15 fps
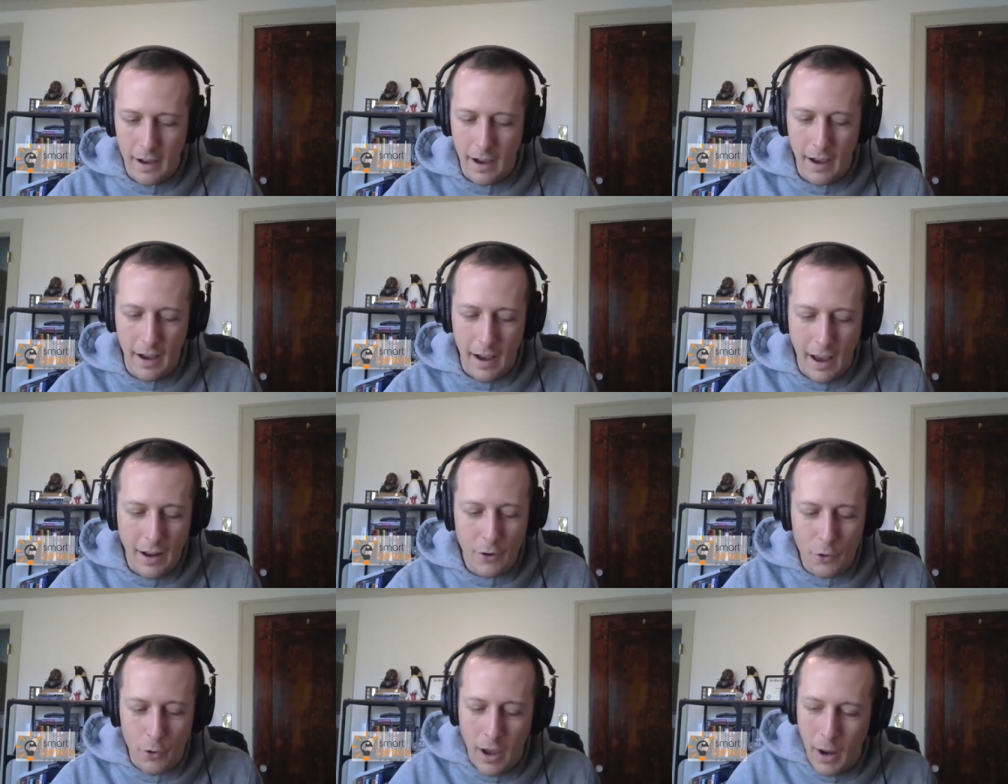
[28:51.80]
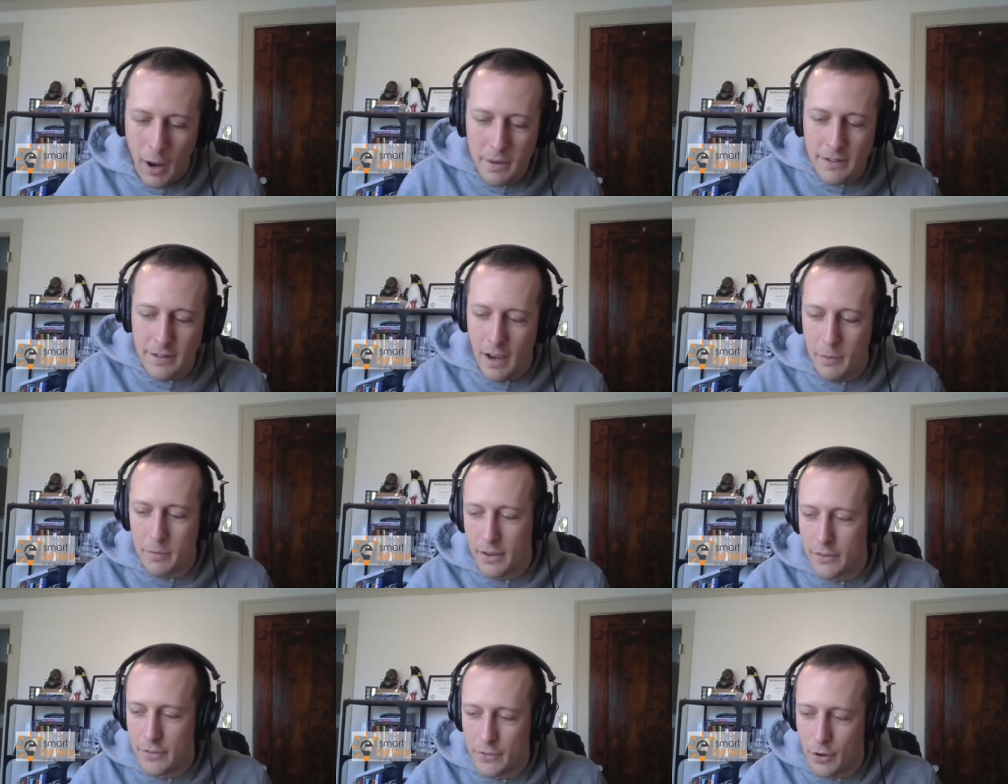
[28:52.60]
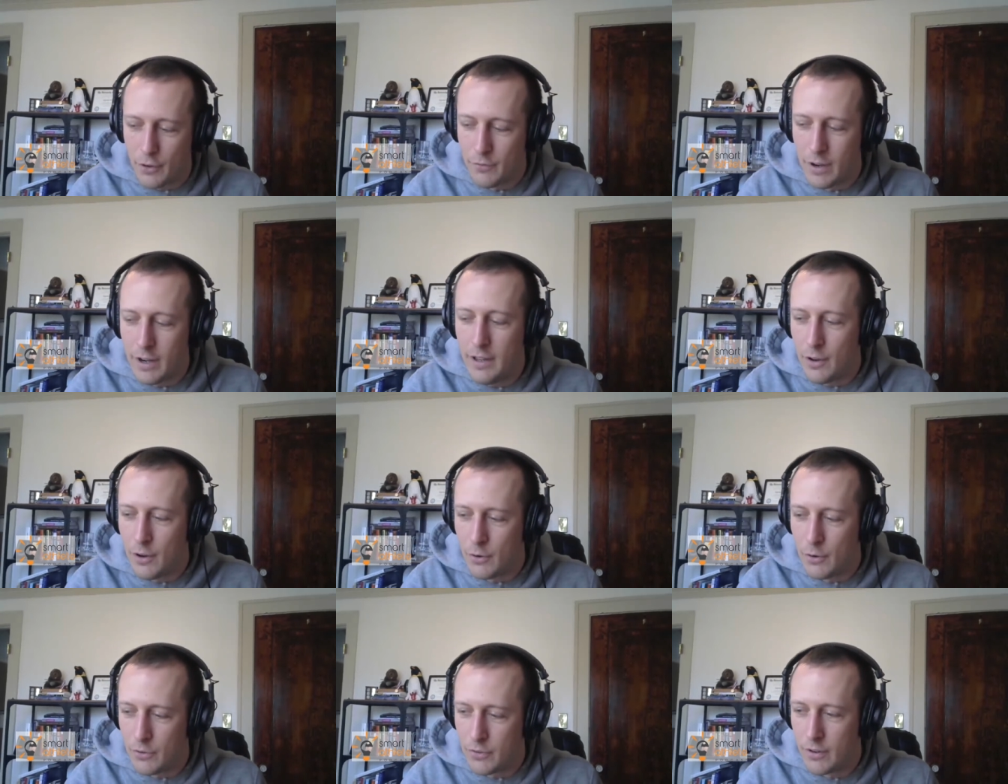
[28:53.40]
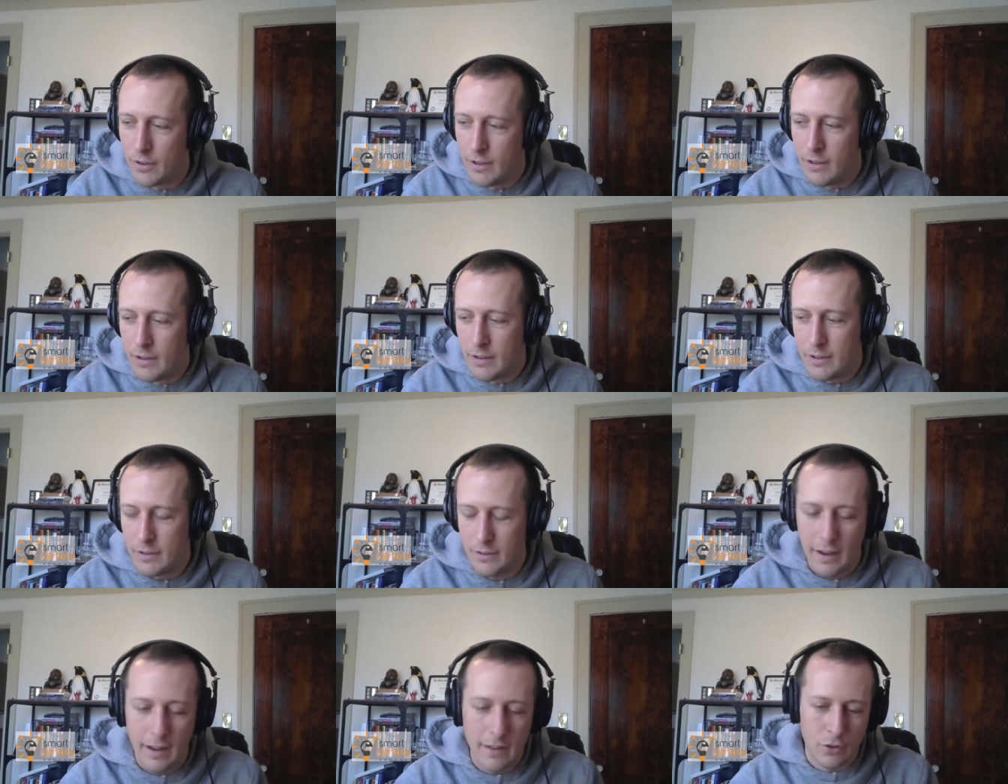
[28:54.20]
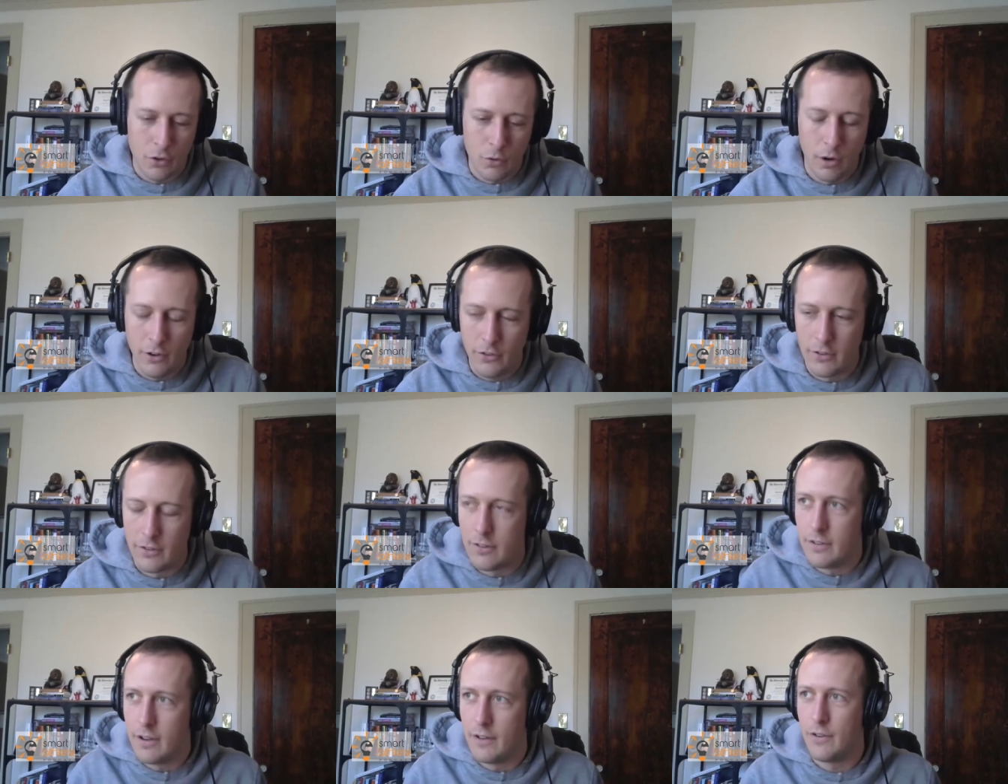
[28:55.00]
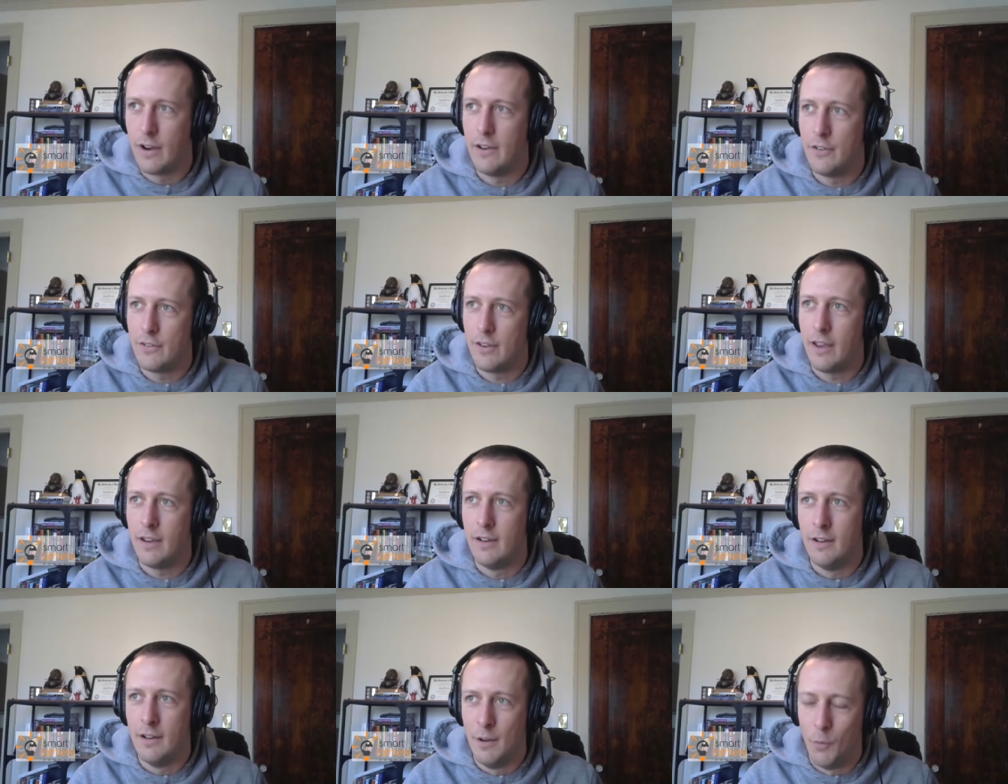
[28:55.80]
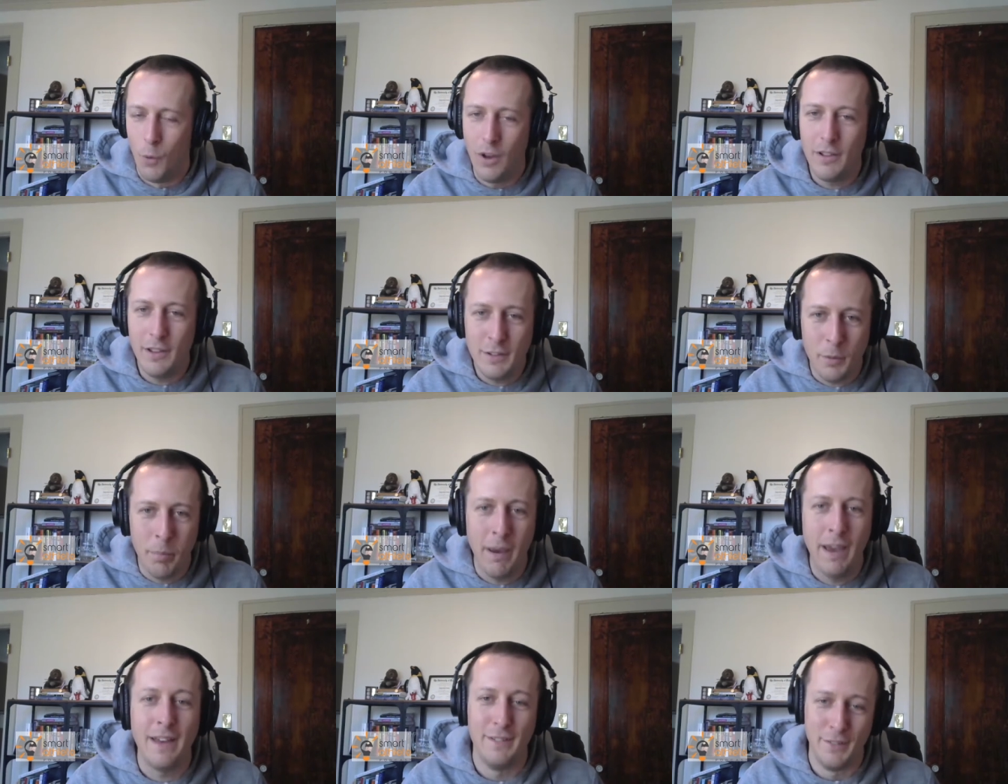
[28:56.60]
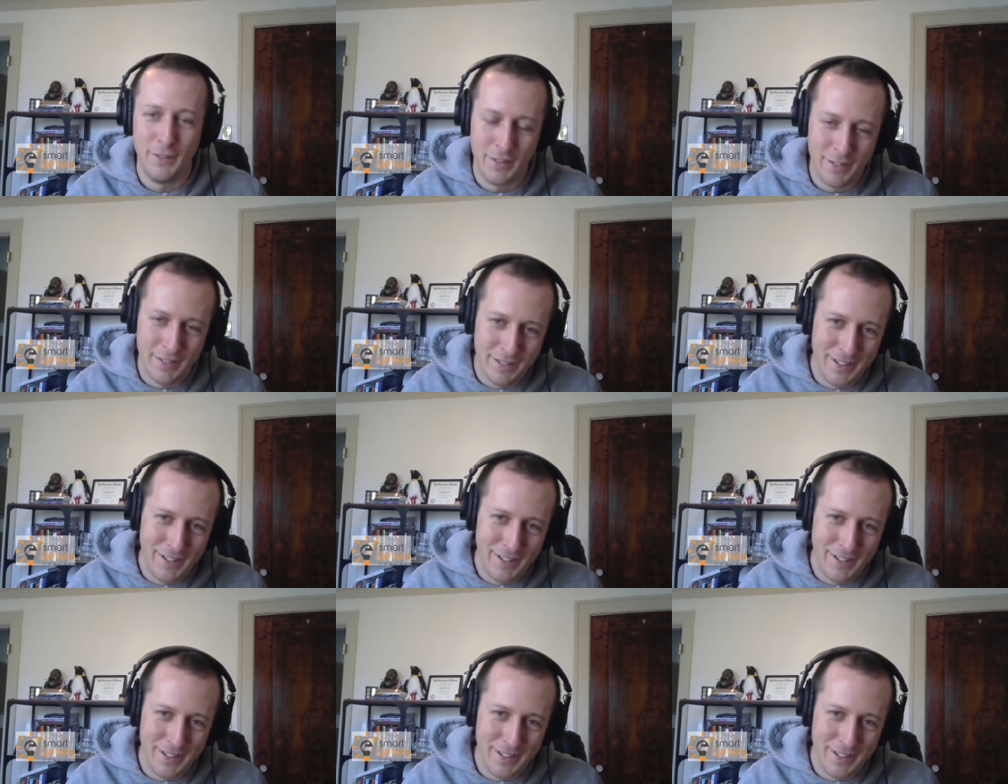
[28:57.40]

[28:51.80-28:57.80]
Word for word: I, I don't know how many times I start videos because I answer questions and stuff, and I just say, well, it depends.